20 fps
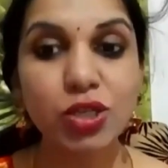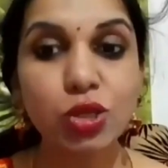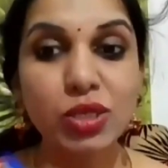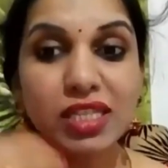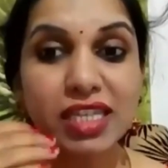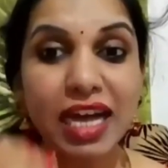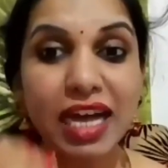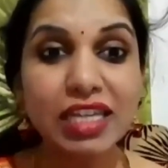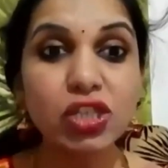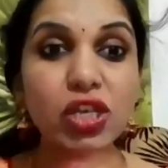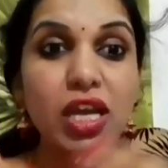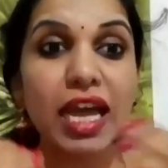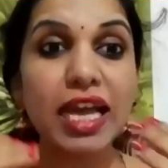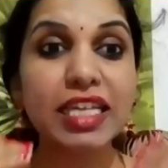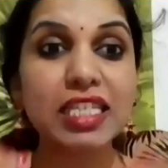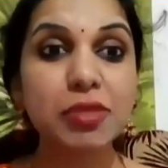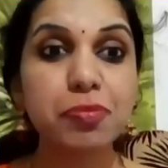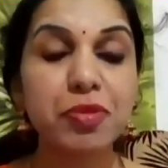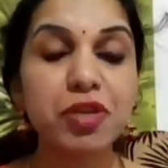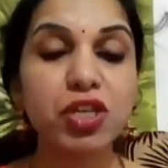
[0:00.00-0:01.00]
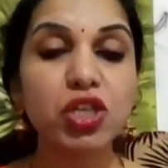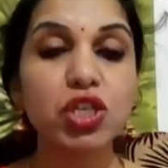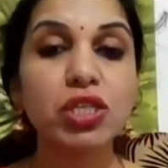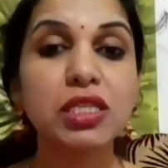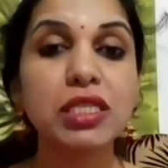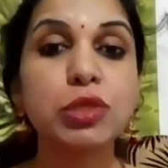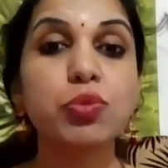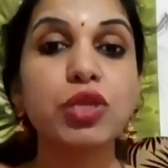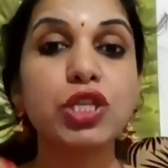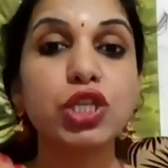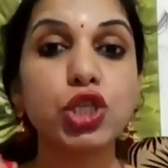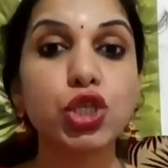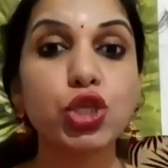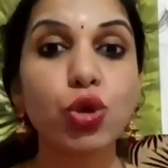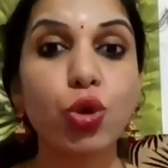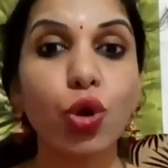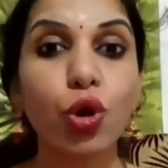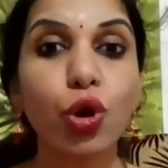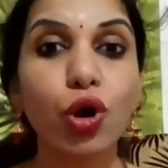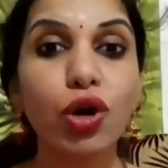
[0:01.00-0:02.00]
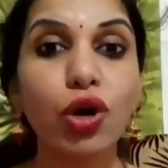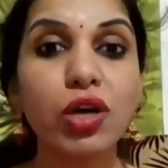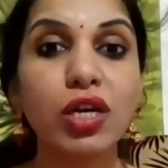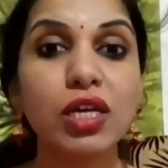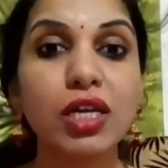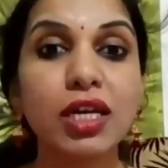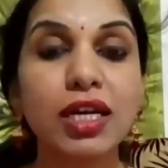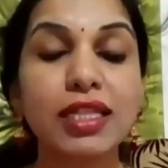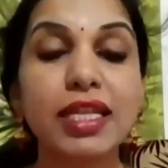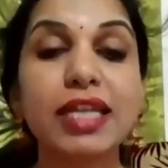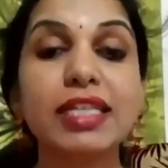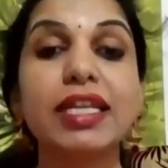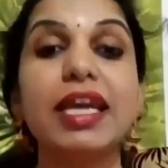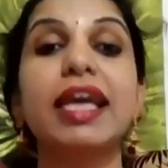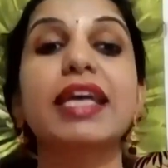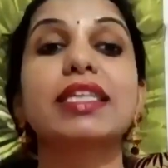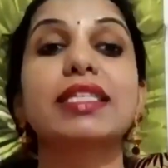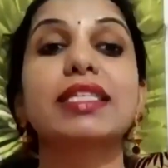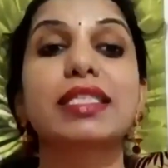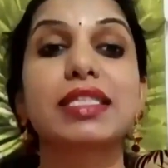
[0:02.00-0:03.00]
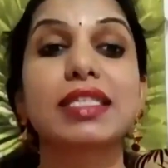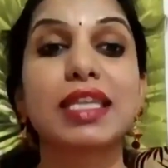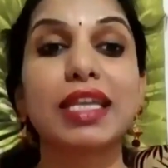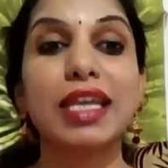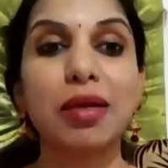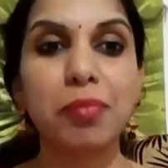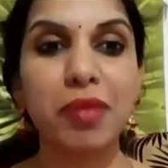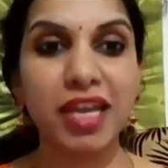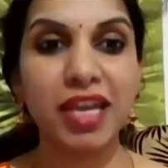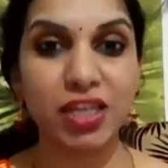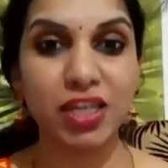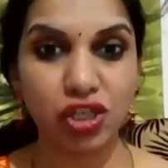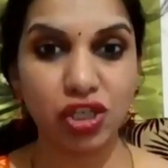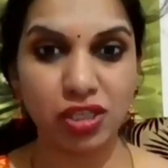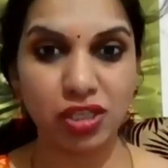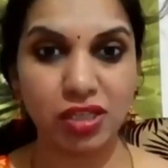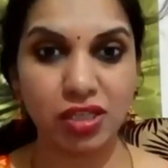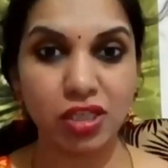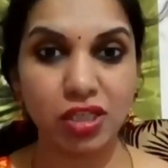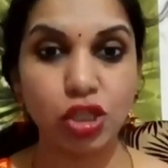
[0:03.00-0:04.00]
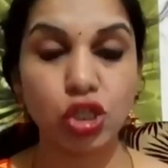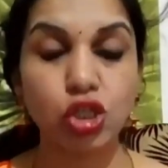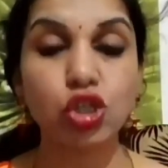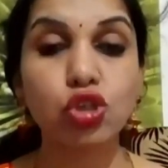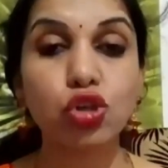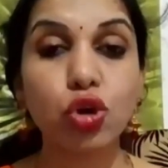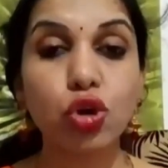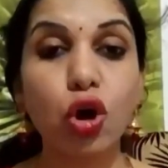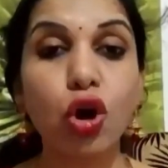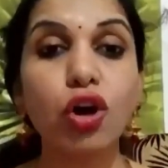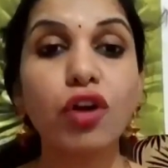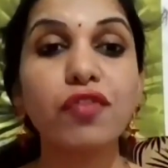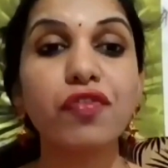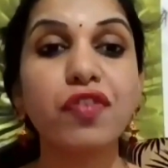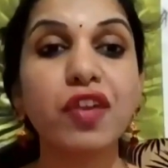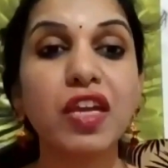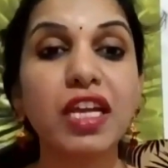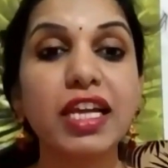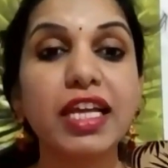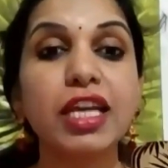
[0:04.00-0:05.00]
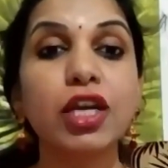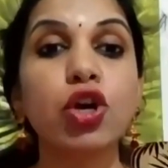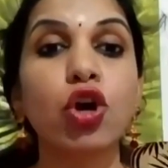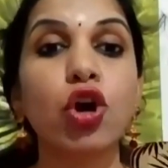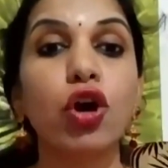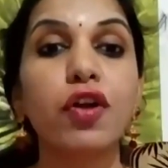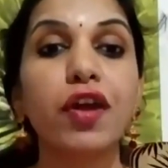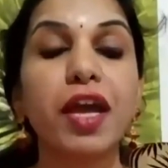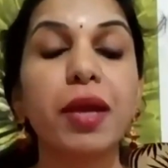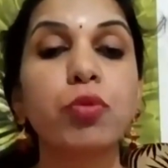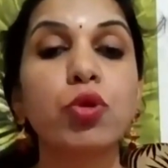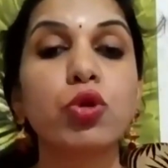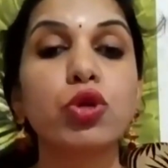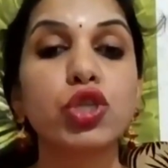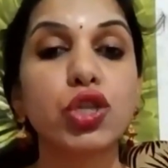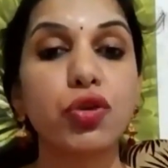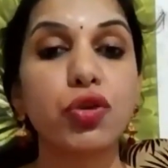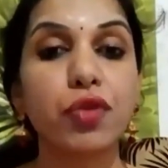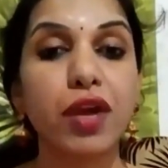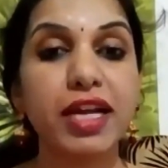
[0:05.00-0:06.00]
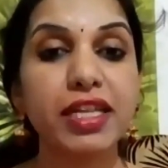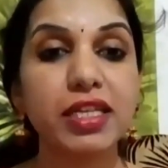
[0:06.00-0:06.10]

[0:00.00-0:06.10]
So such expressions which show that exclamation, strong feeling or emotion,